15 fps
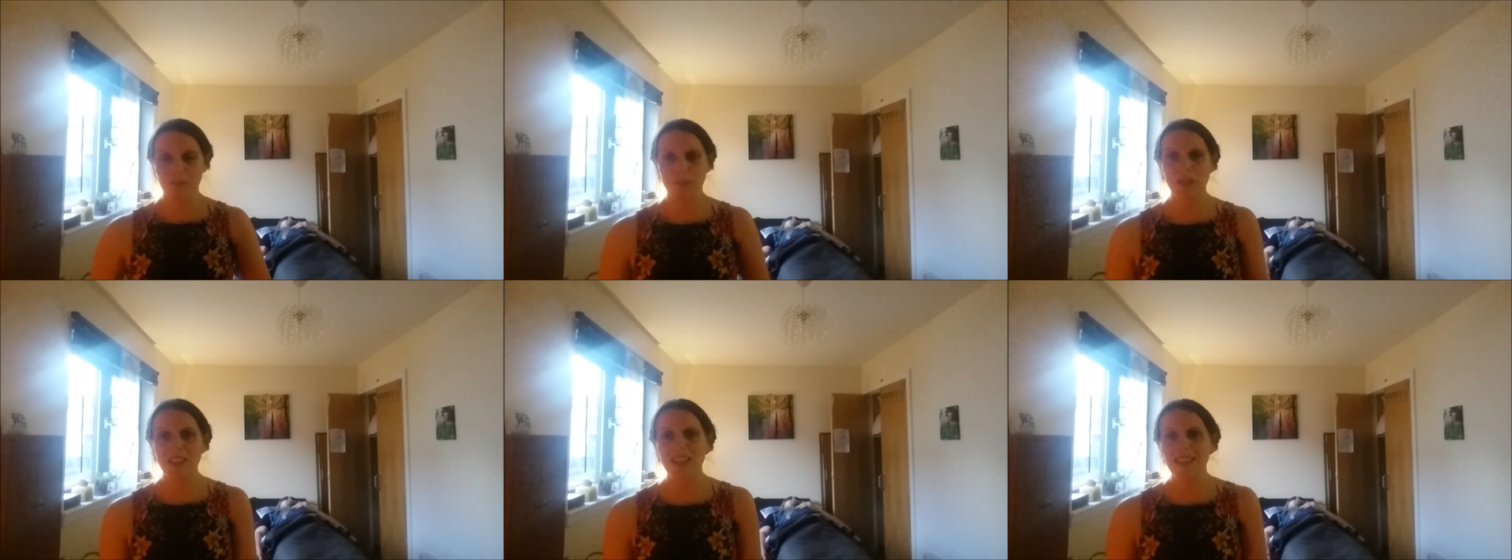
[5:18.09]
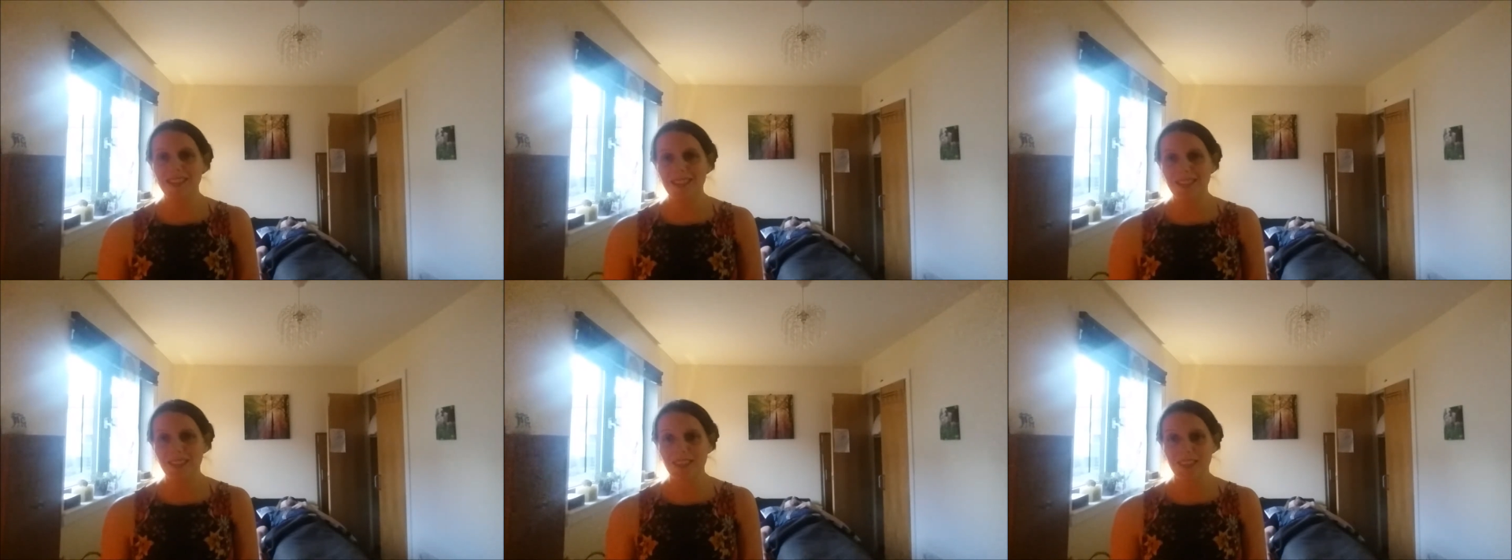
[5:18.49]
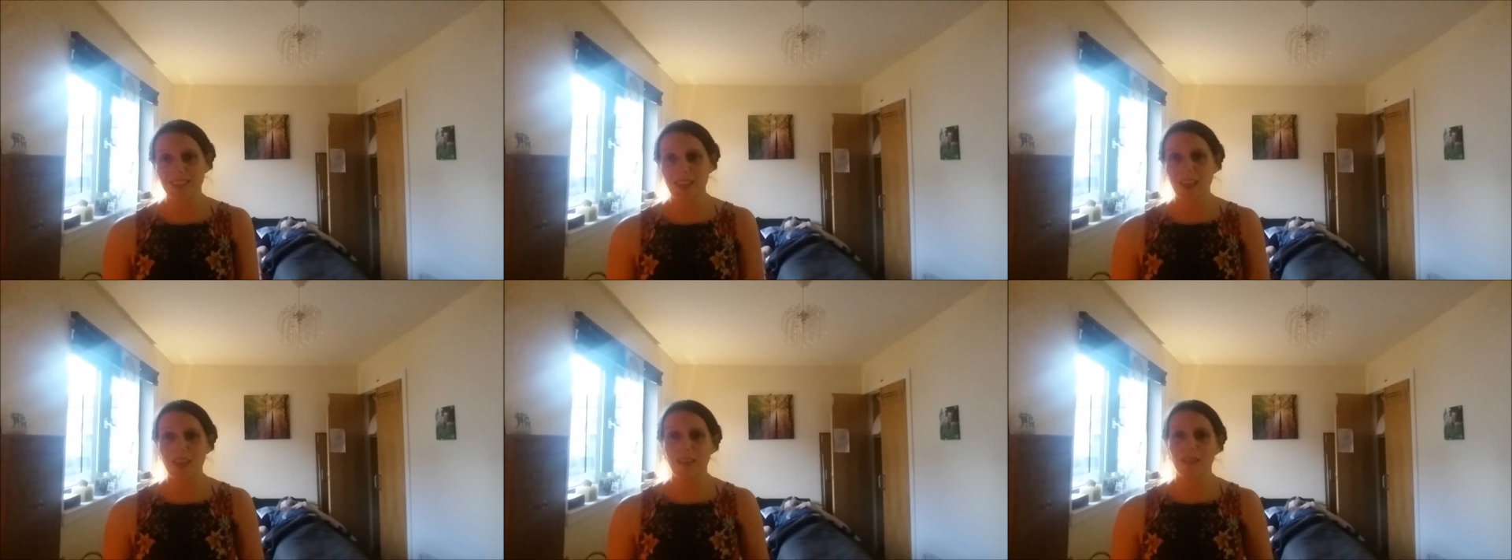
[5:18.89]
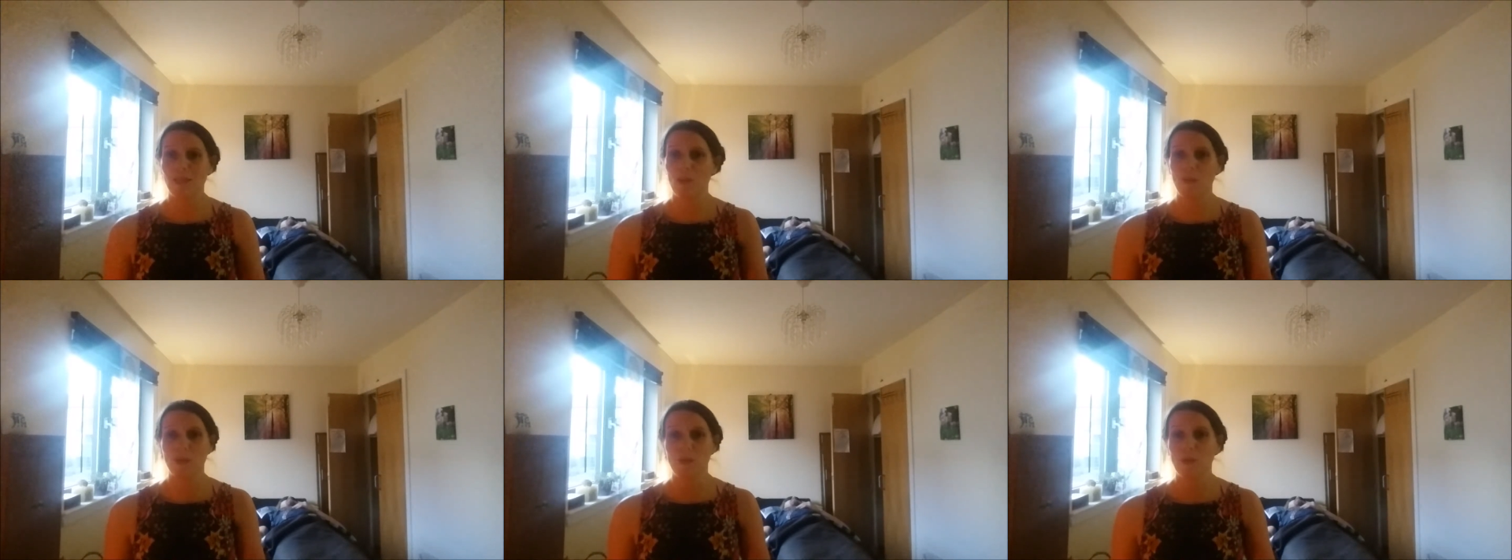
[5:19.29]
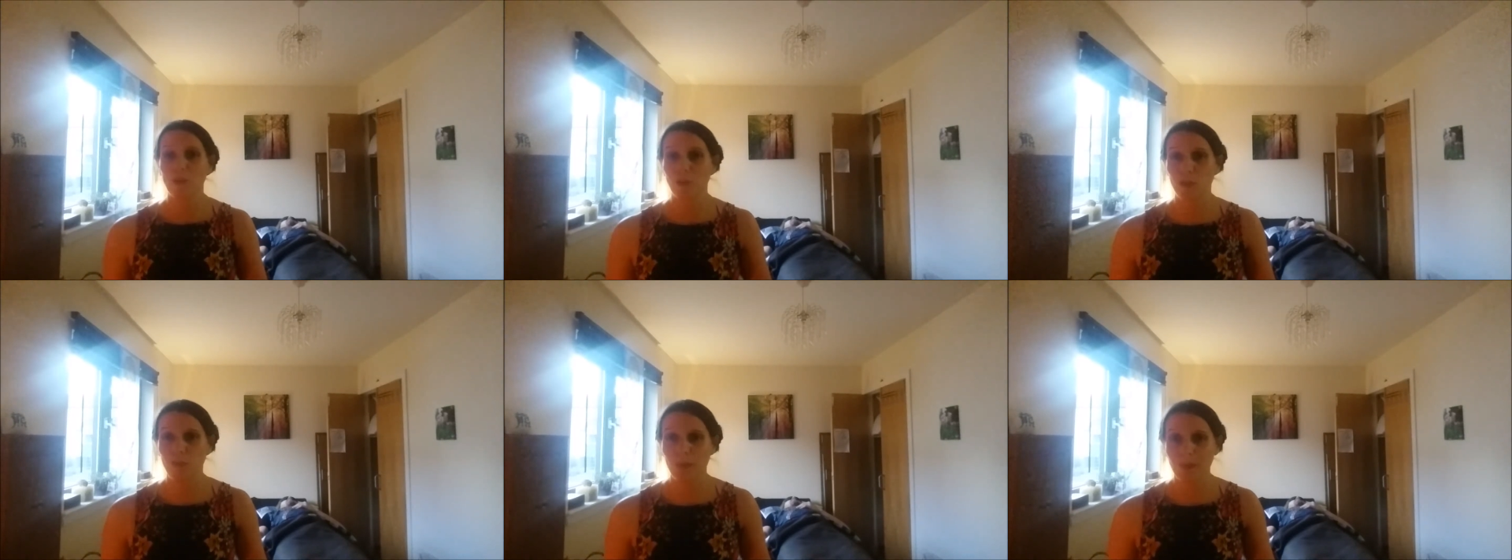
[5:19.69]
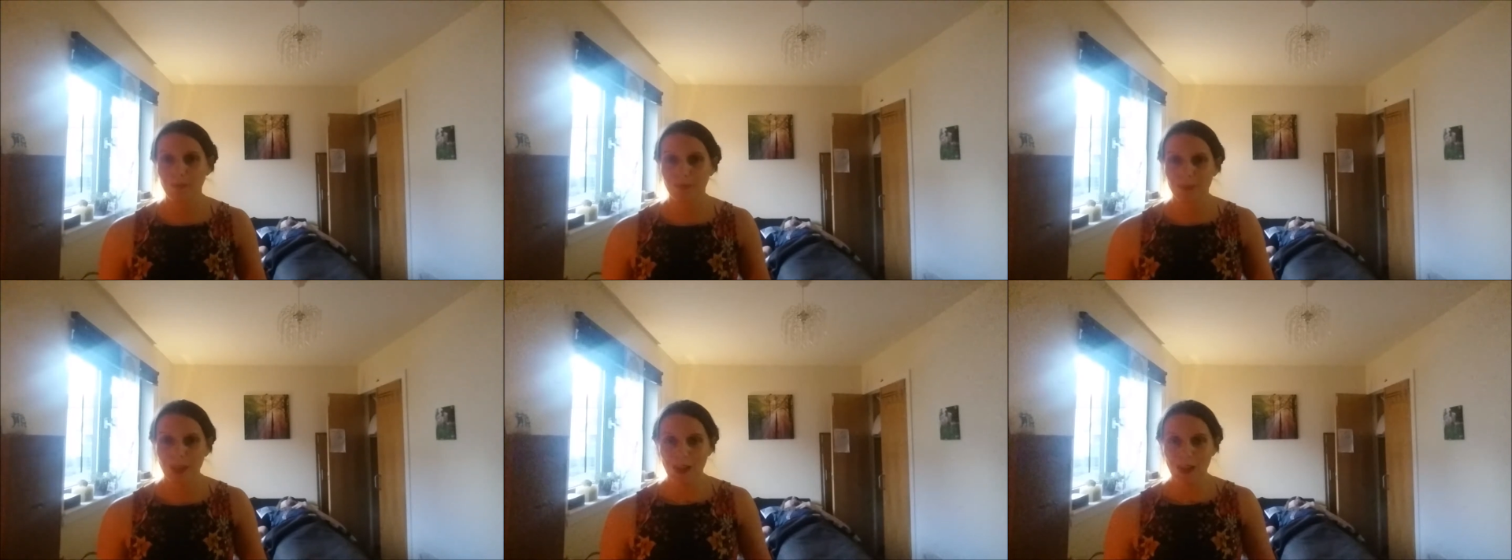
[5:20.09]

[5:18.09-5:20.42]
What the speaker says: but that isn't to say that we're not human.